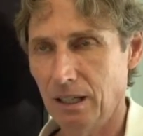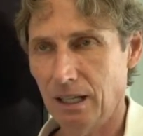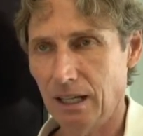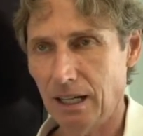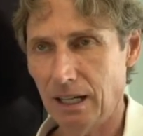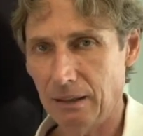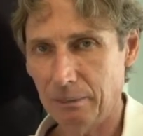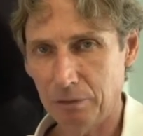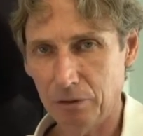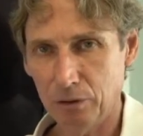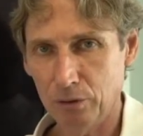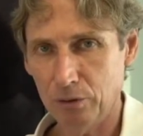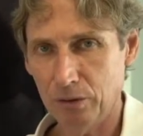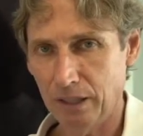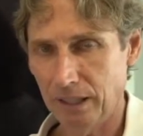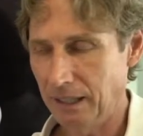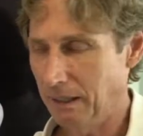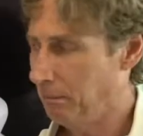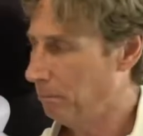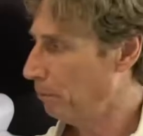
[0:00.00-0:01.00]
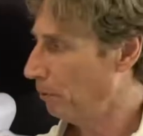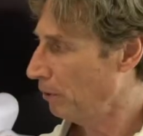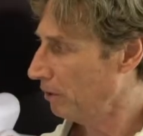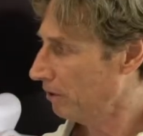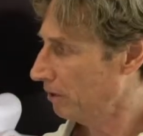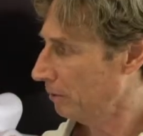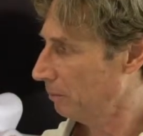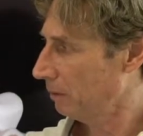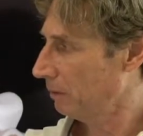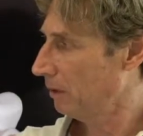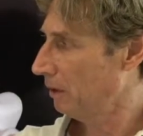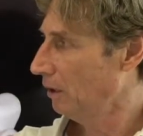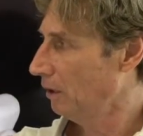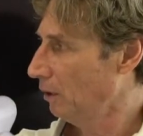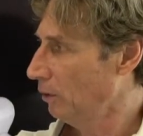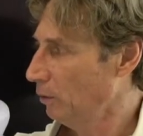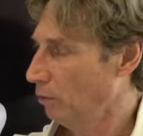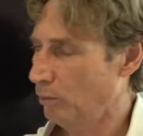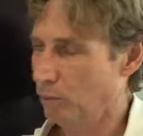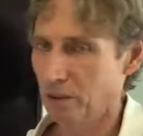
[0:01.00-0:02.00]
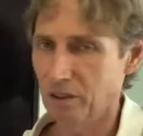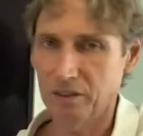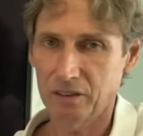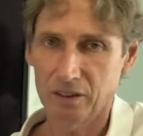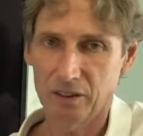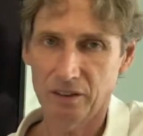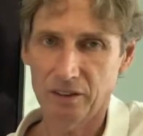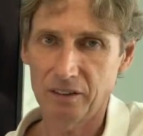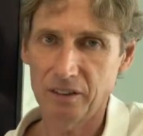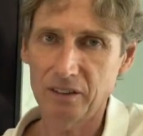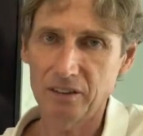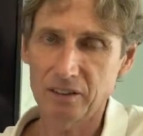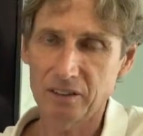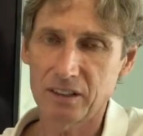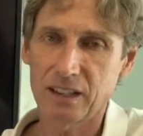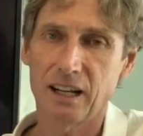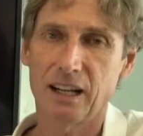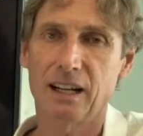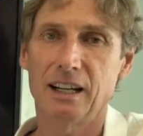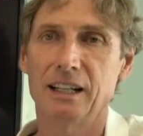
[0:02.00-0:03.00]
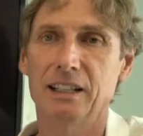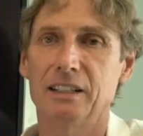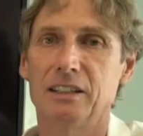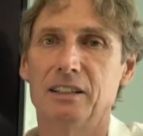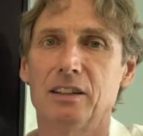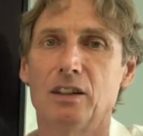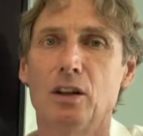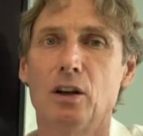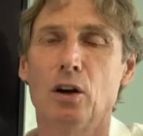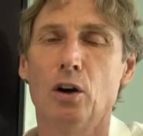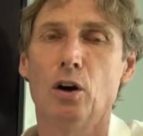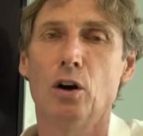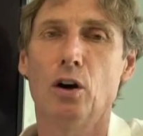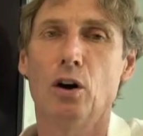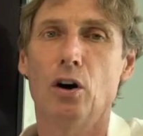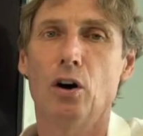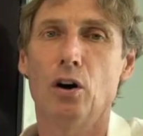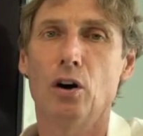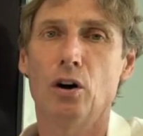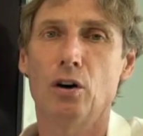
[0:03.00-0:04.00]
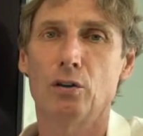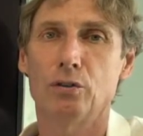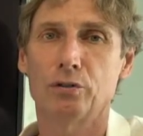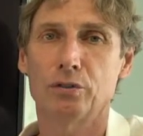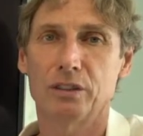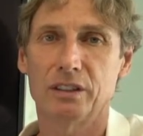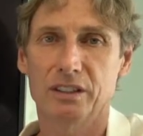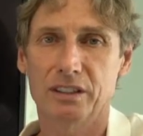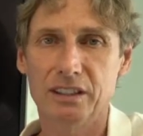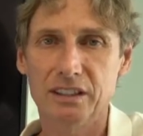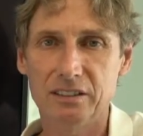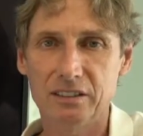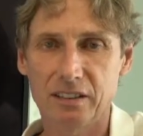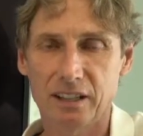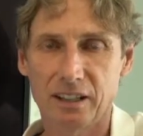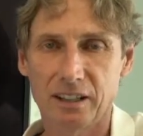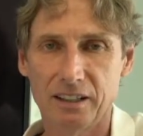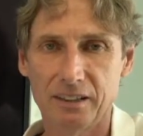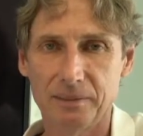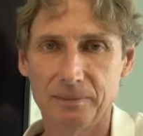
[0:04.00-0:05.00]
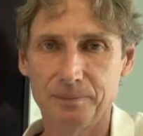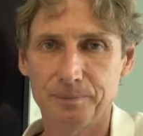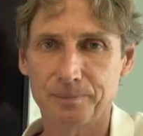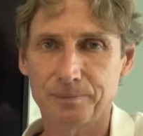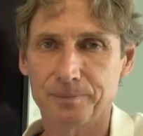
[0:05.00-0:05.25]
absolutely impossible with this kind of design.